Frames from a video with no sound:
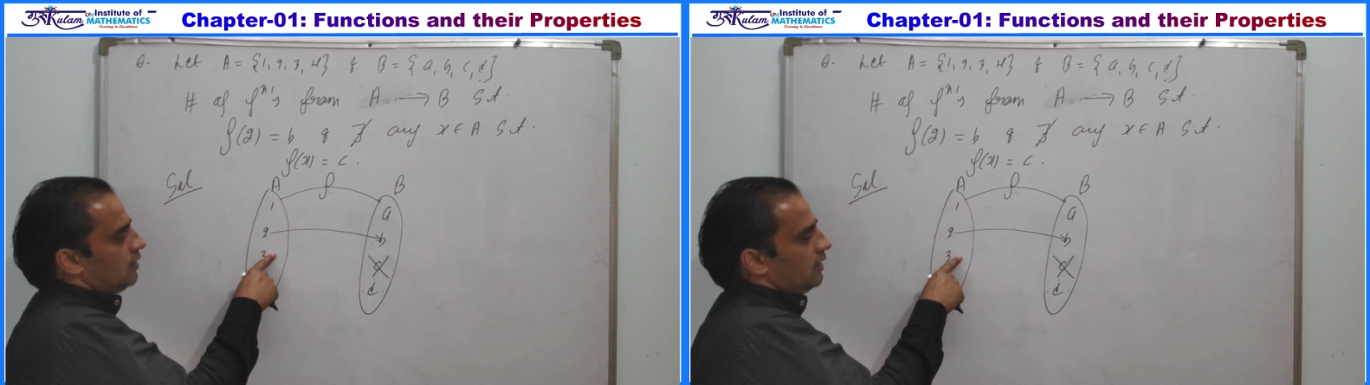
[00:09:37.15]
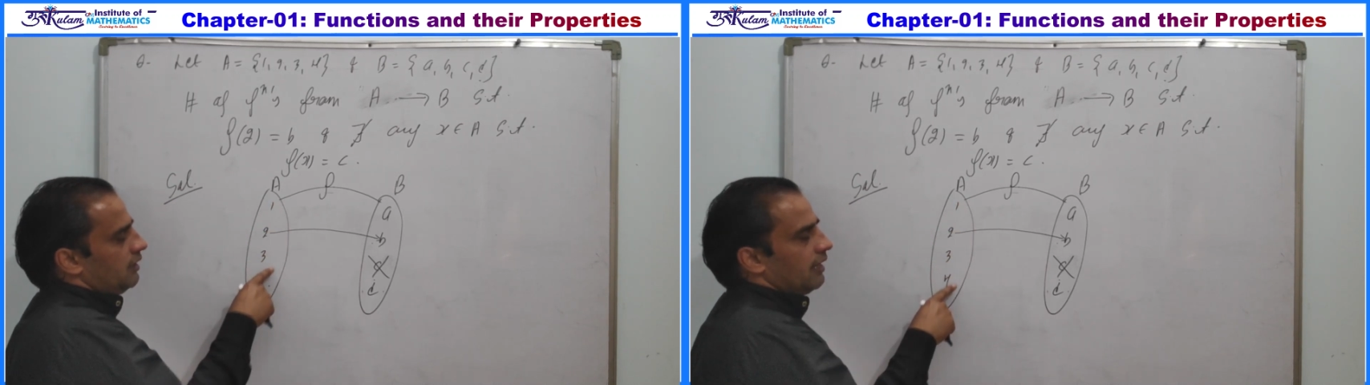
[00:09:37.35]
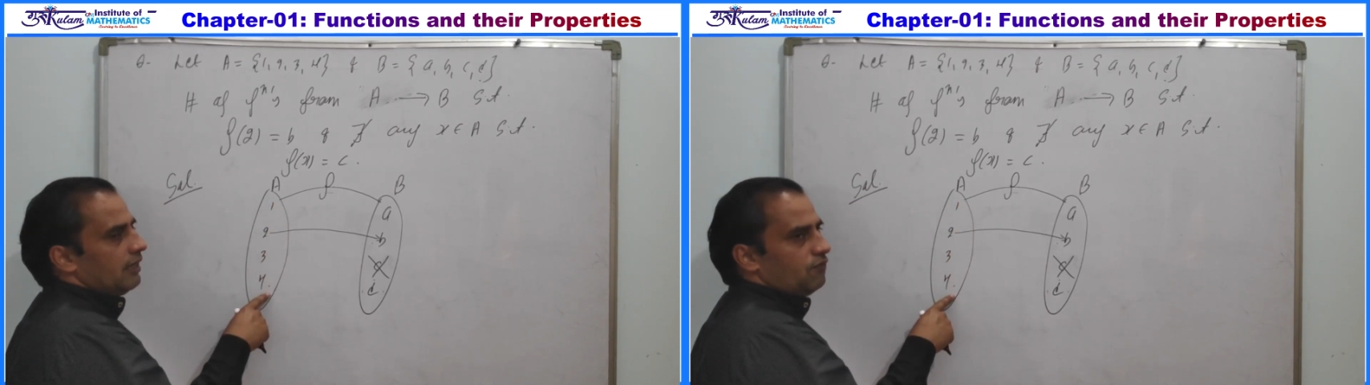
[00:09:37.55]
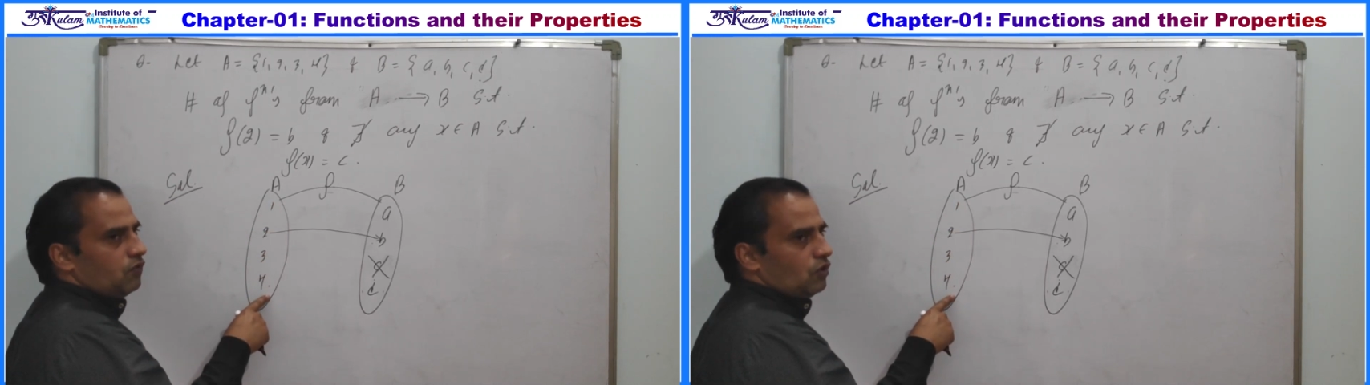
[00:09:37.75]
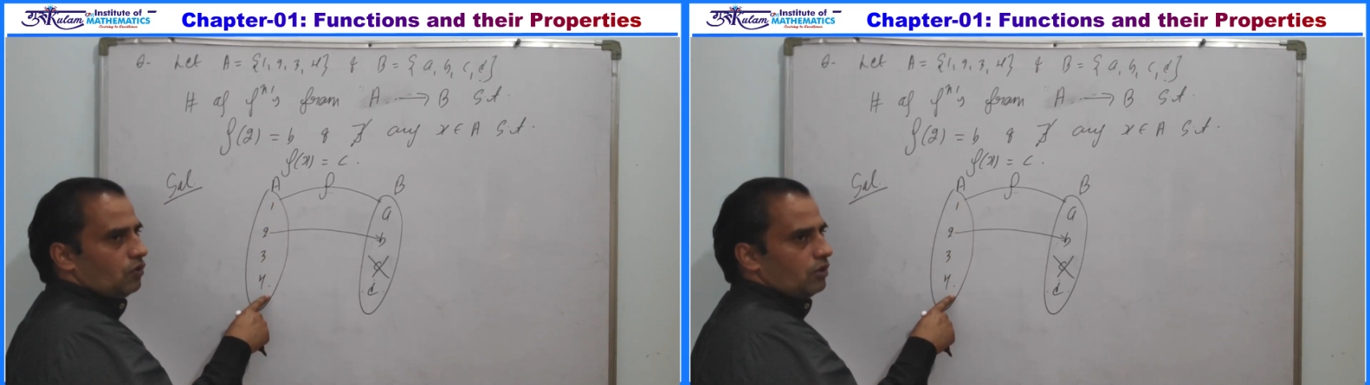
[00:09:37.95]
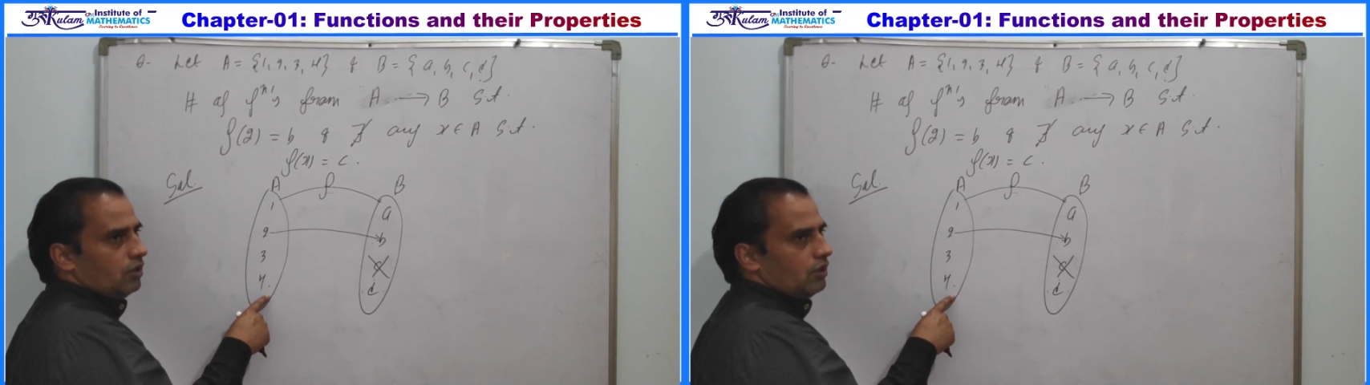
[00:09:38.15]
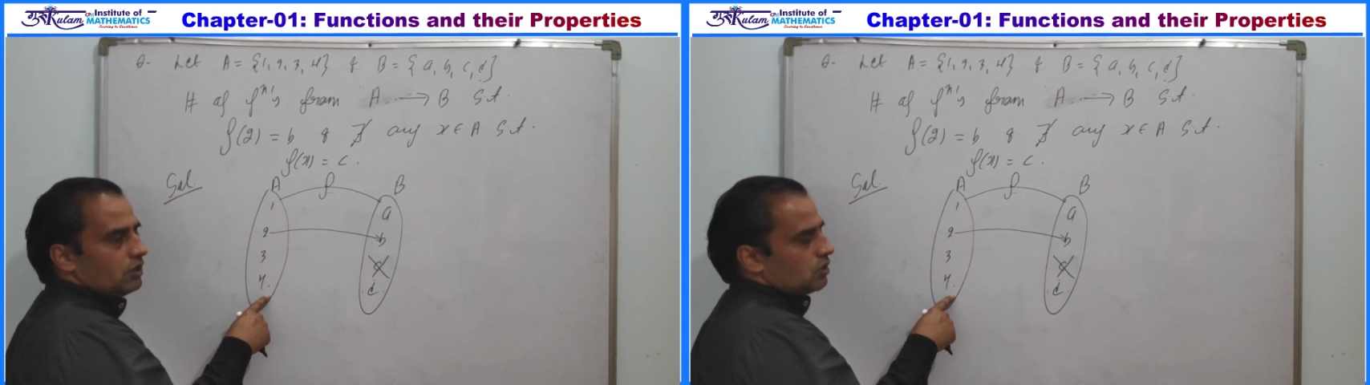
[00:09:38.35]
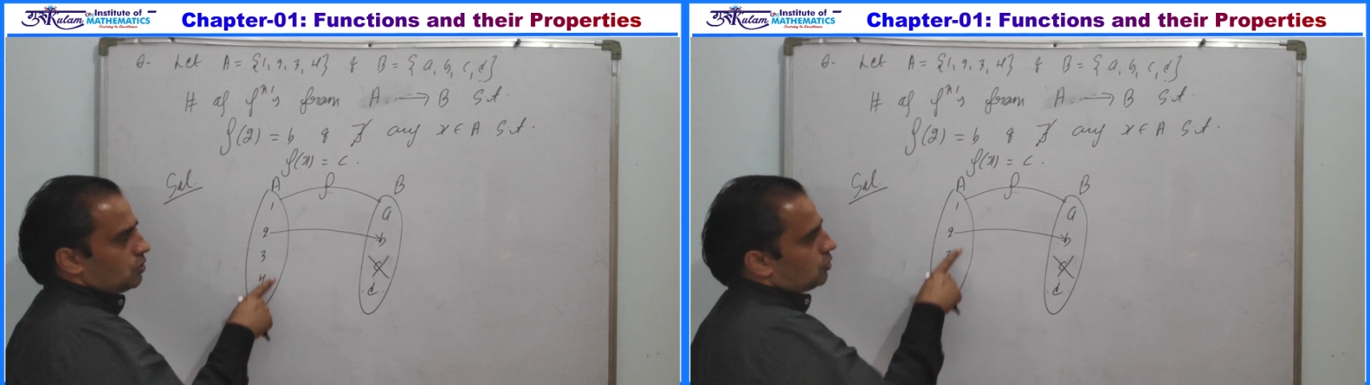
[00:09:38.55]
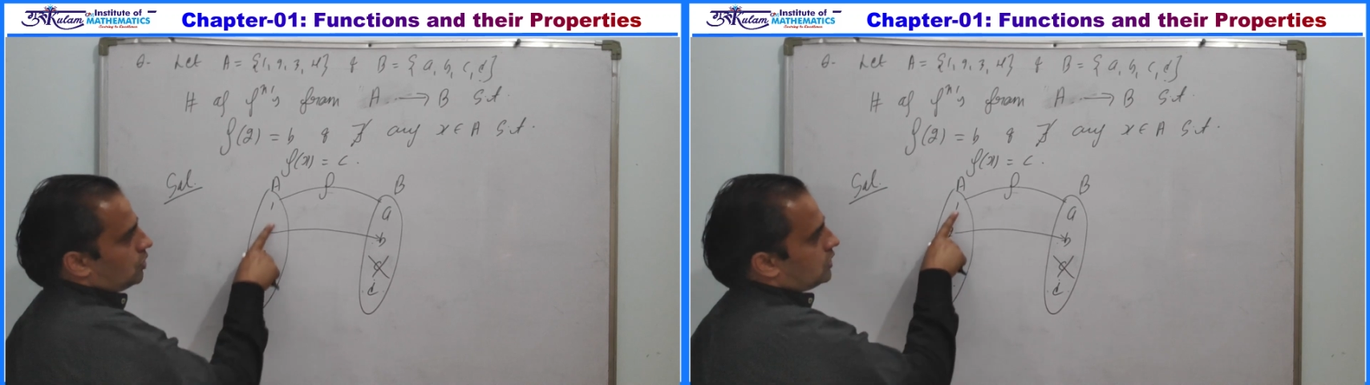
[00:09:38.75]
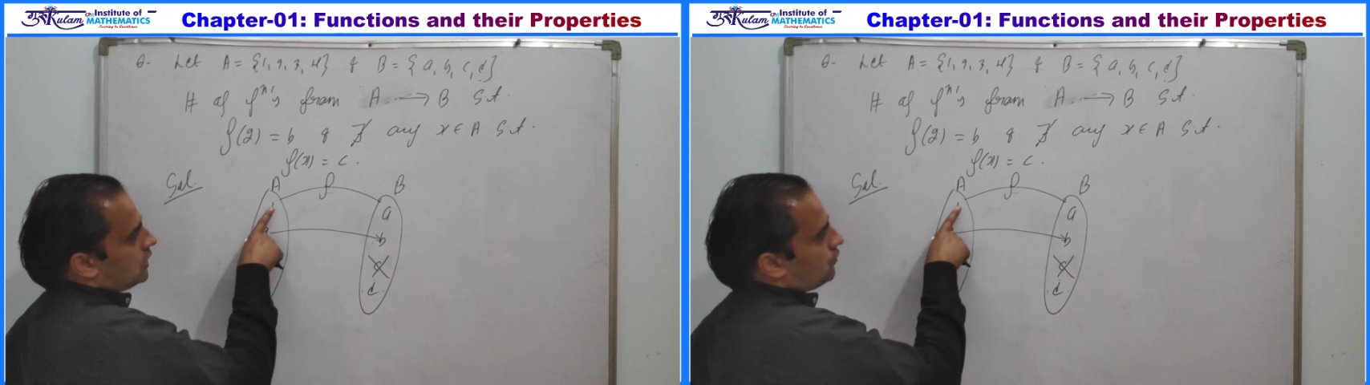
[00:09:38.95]
3 and 4. So
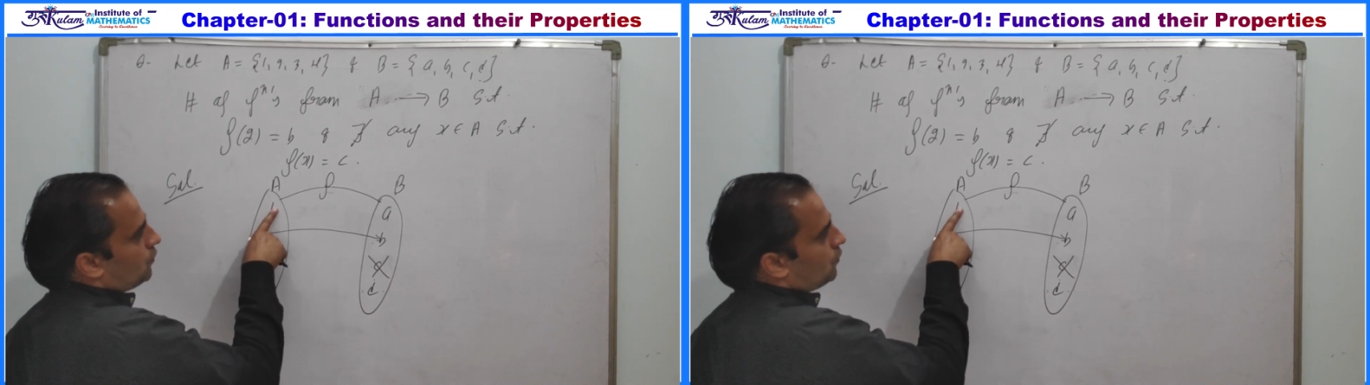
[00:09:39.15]
choices